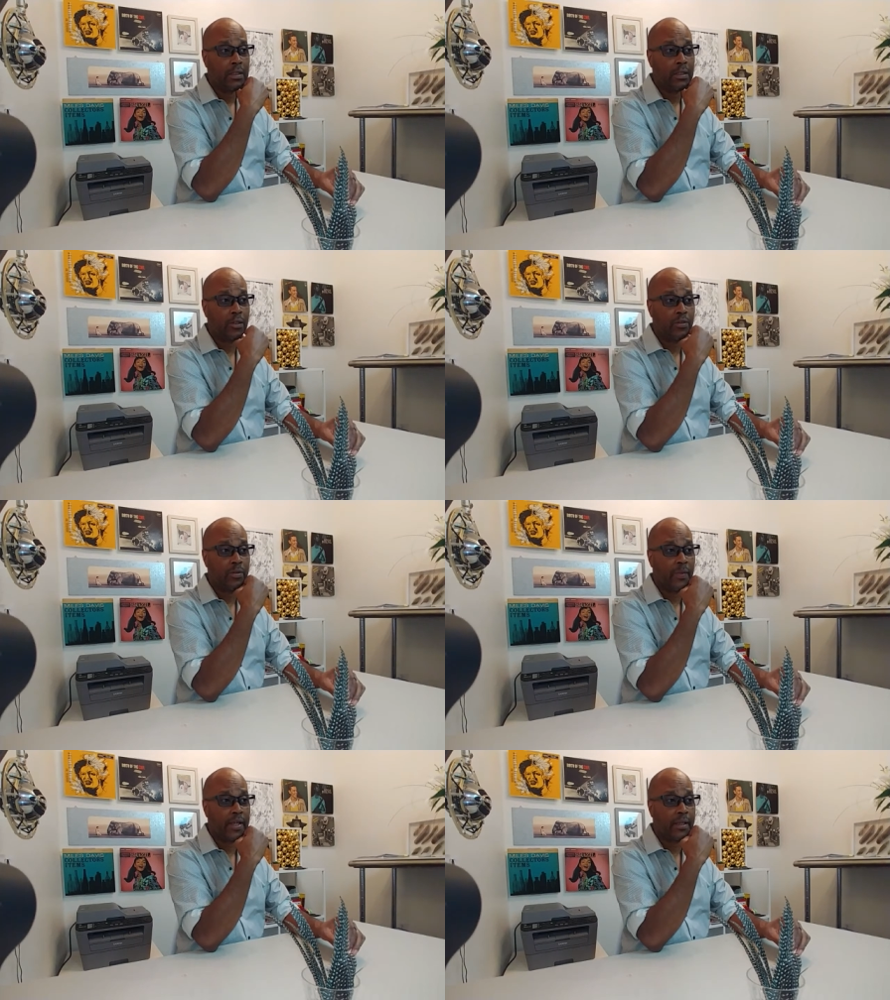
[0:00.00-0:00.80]
you know,
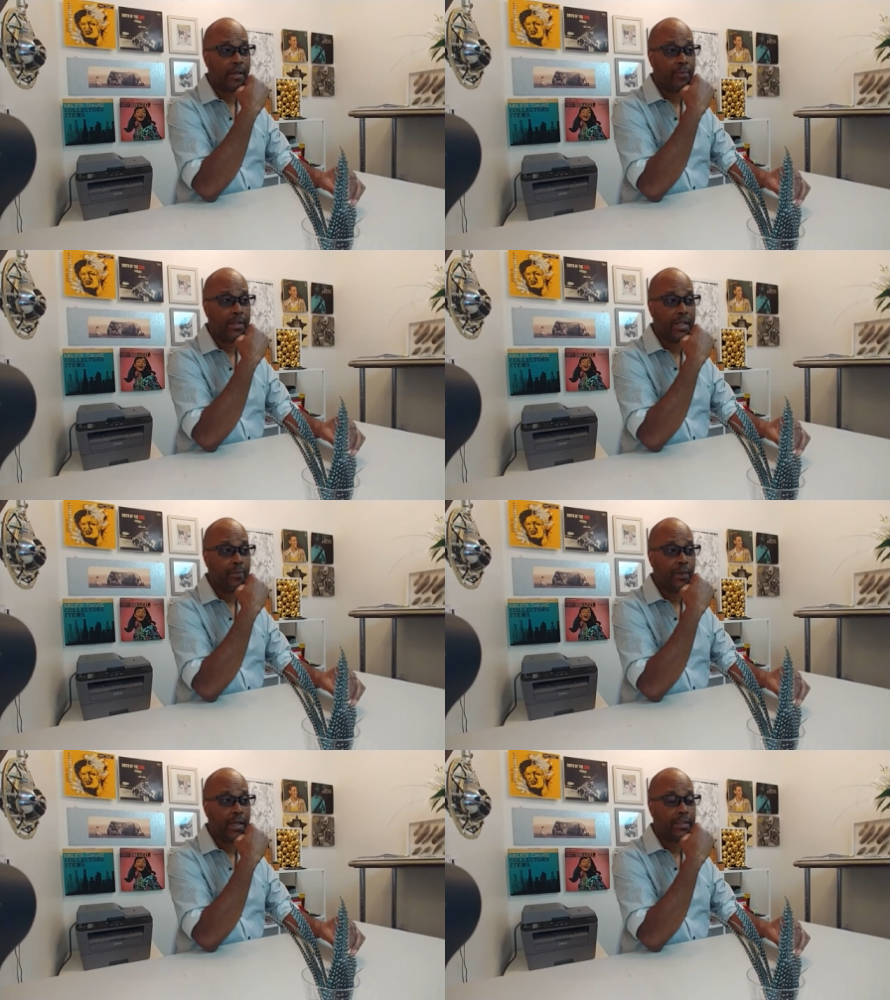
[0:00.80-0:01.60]
through my
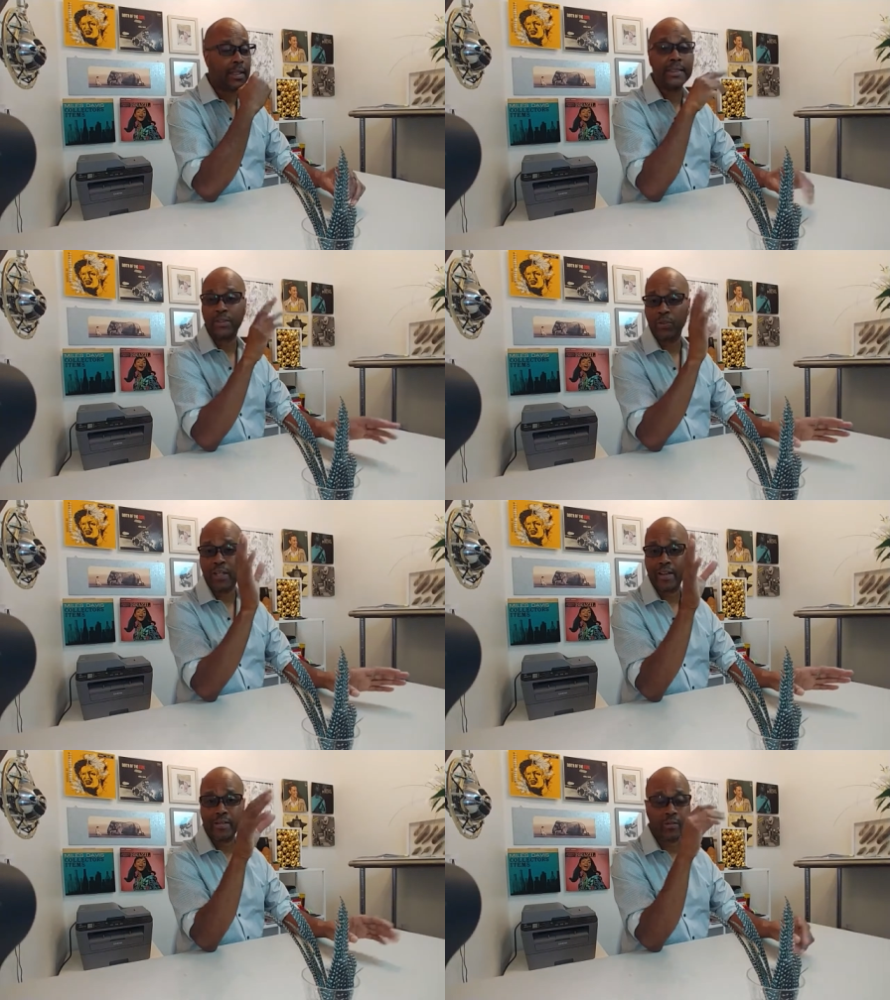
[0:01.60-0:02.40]
company, but that's a whole
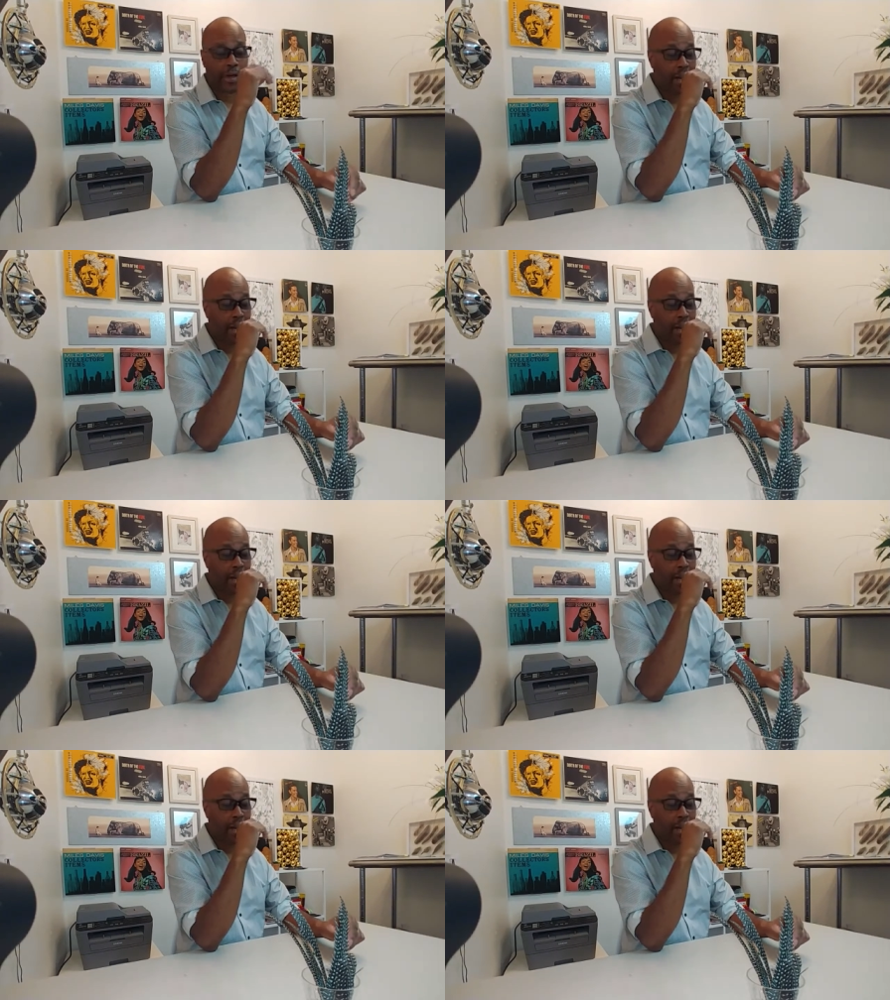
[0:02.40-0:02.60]
nother story.